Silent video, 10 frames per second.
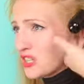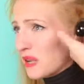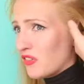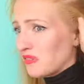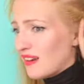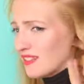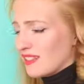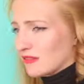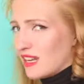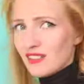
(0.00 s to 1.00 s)
and then
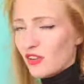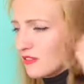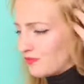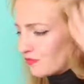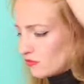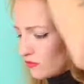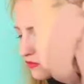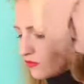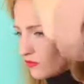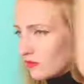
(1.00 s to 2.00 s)
curl all the hair
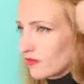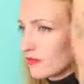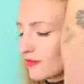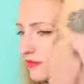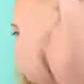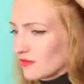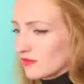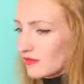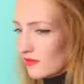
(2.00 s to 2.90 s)
the same way,